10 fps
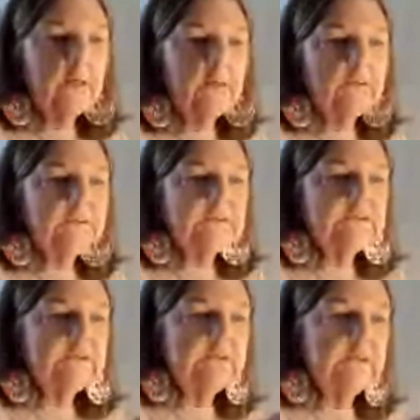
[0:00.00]
Let's
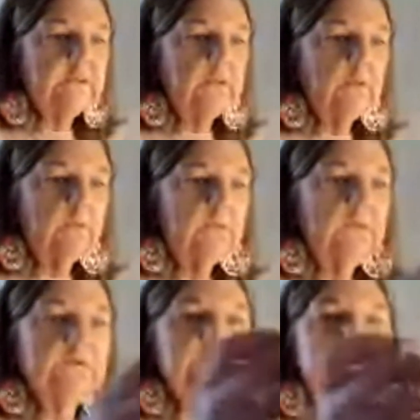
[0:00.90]
see. I'll
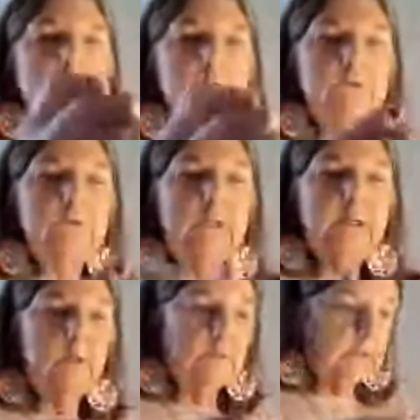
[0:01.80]
use this real light one